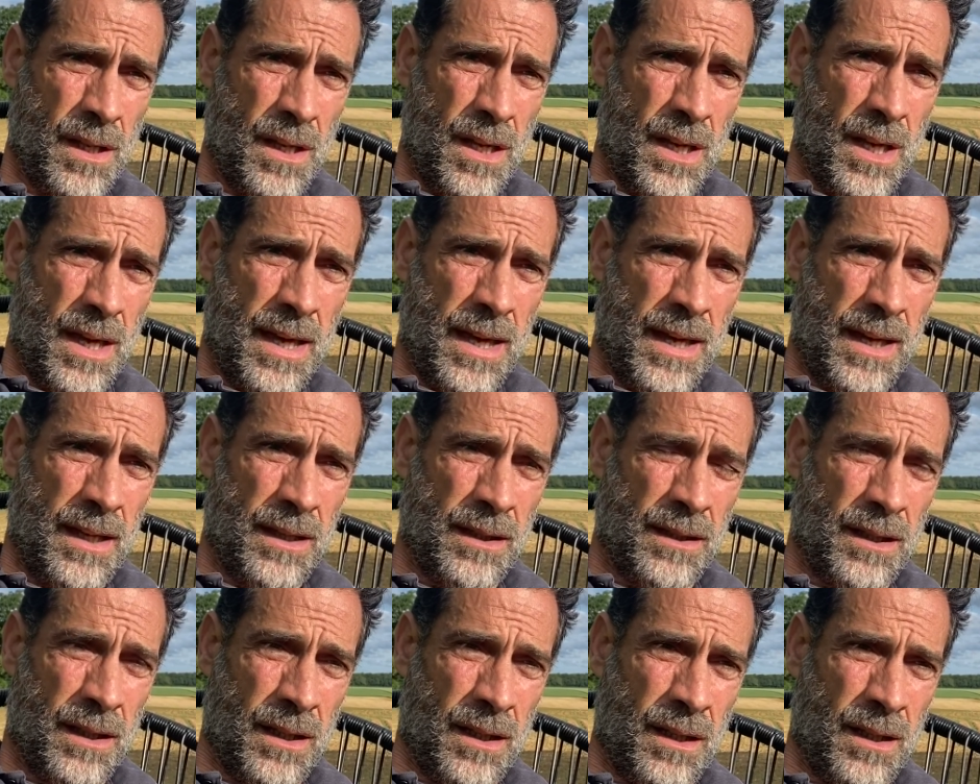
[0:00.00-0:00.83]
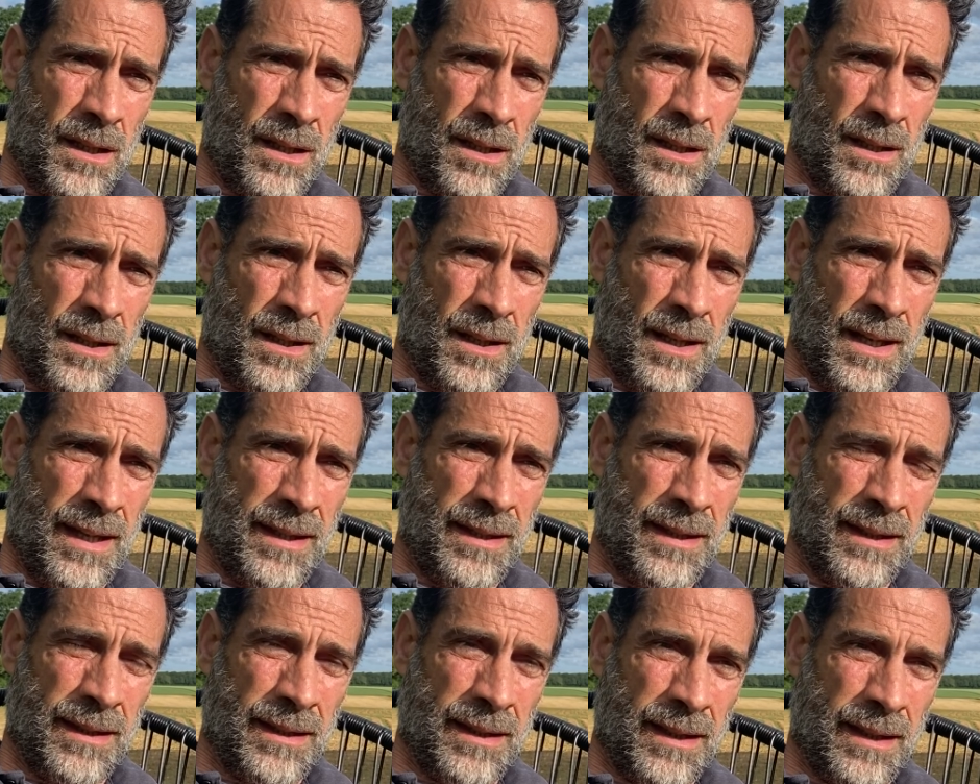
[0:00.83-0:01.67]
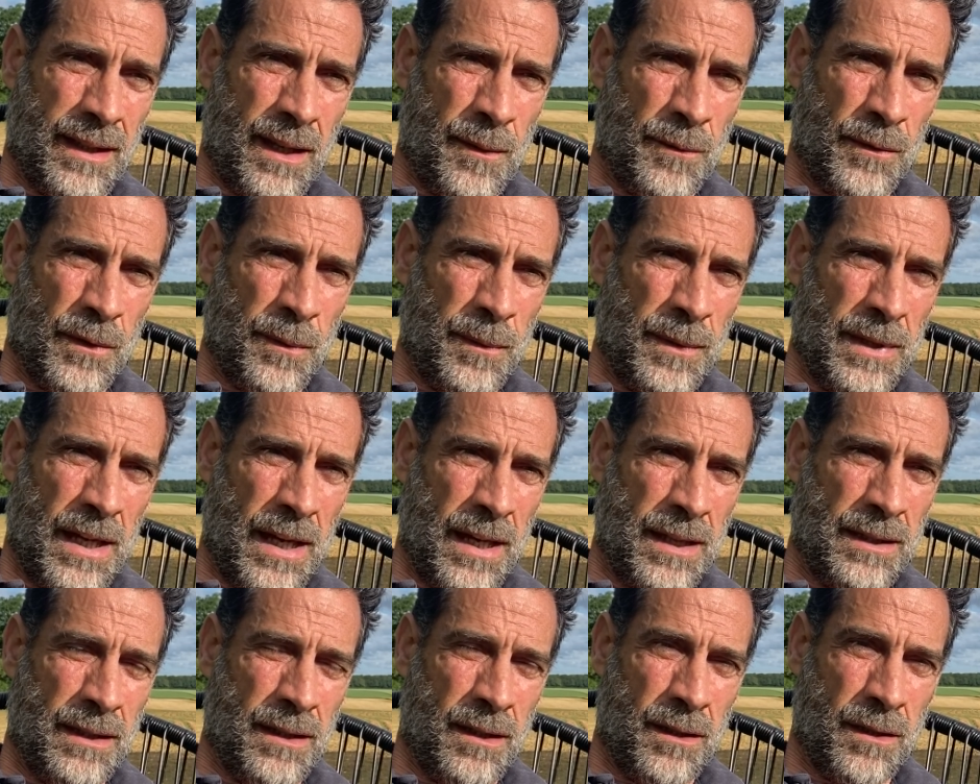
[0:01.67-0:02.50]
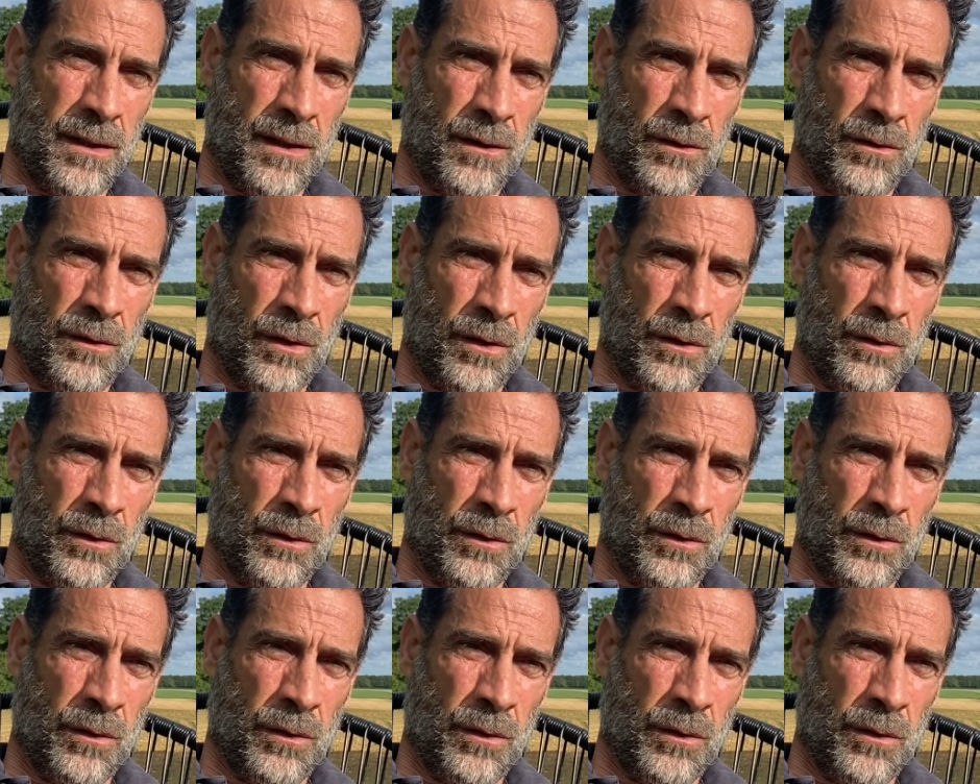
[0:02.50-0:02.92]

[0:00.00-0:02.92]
And I think it comes from the idea that